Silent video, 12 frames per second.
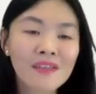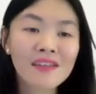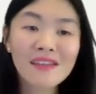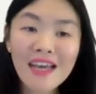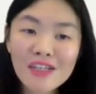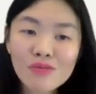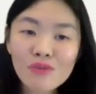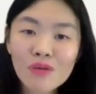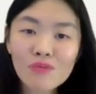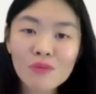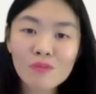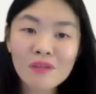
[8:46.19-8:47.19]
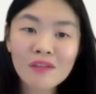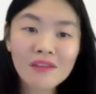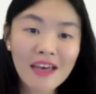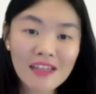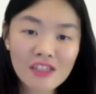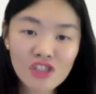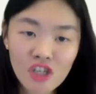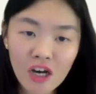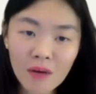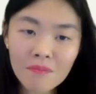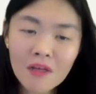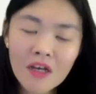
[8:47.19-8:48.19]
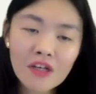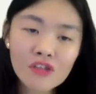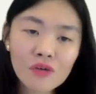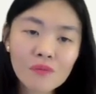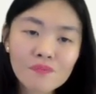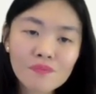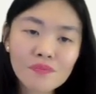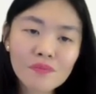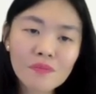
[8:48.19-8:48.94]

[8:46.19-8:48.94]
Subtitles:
The next one would be the death charm. So